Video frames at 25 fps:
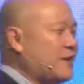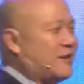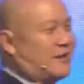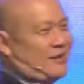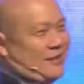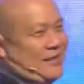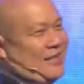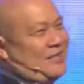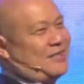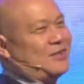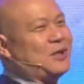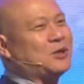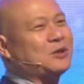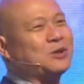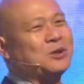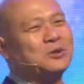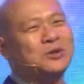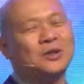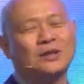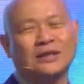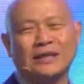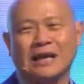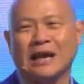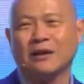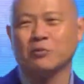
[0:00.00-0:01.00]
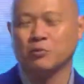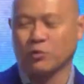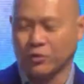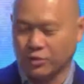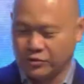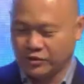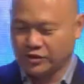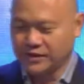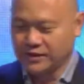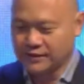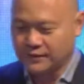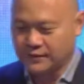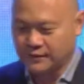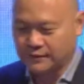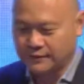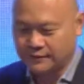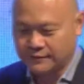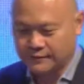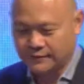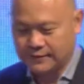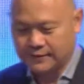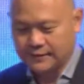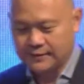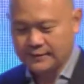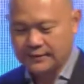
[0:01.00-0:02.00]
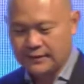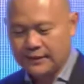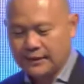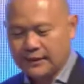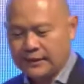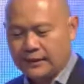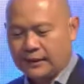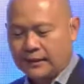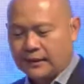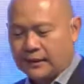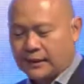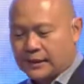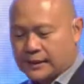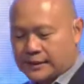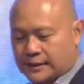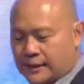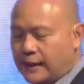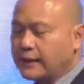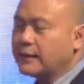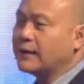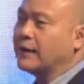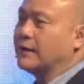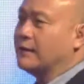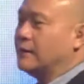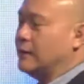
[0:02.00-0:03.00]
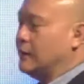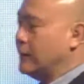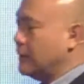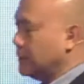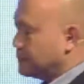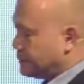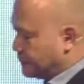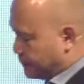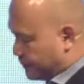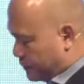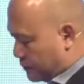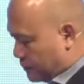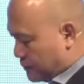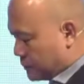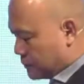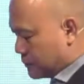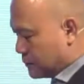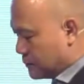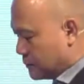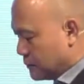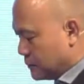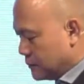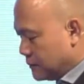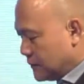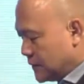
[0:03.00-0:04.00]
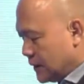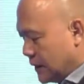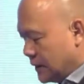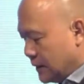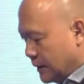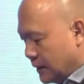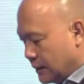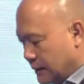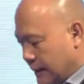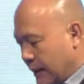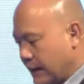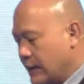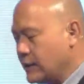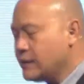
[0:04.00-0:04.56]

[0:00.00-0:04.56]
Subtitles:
that's not totally unwarranted, right? Secondly, there is a